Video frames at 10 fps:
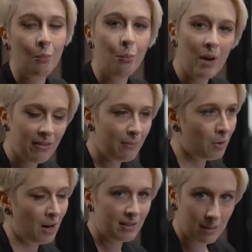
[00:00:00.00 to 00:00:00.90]
with
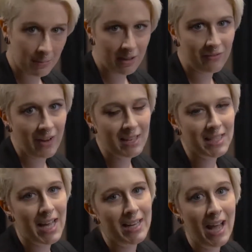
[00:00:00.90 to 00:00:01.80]
proximity effect
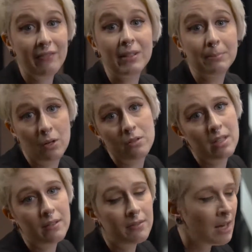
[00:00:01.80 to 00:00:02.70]
and heavy
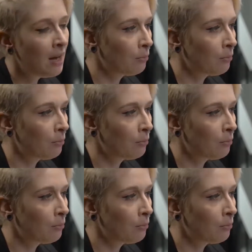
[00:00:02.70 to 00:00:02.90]
plosives